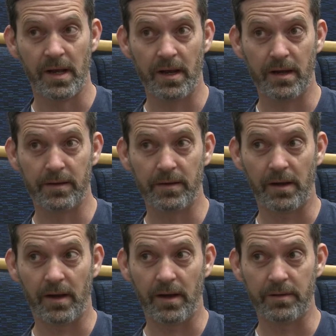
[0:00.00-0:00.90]
And
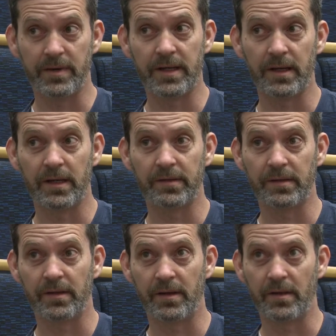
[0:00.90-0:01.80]
I
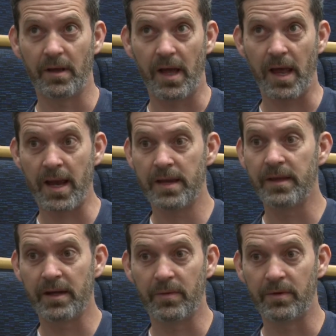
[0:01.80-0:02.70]
realized that
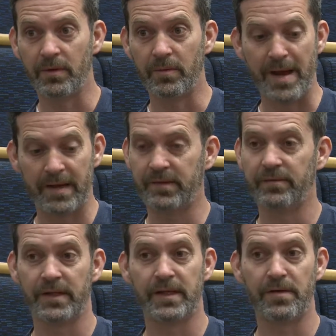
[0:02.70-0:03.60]
they were all
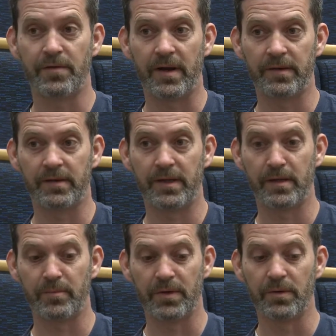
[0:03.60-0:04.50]
massively
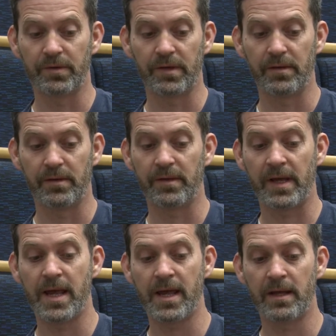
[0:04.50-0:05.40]
interesting, but also that
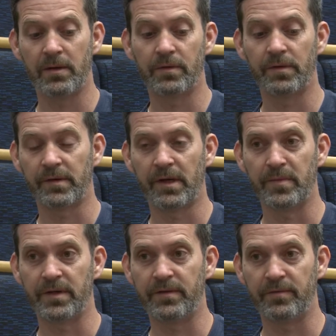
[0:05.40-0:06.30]
they held so
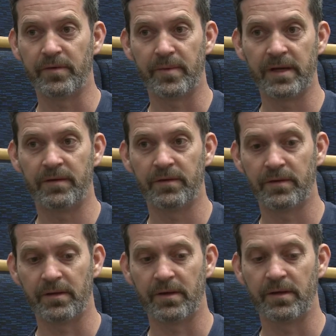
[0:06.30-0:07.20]
much
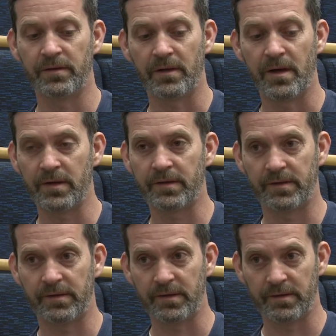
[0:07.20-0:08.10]
information that as an
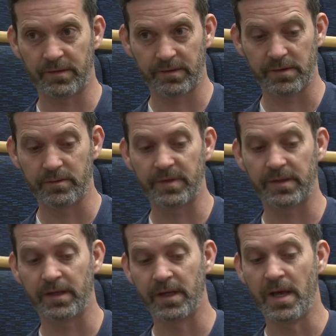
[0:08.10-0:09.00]
artist and as a sculptor,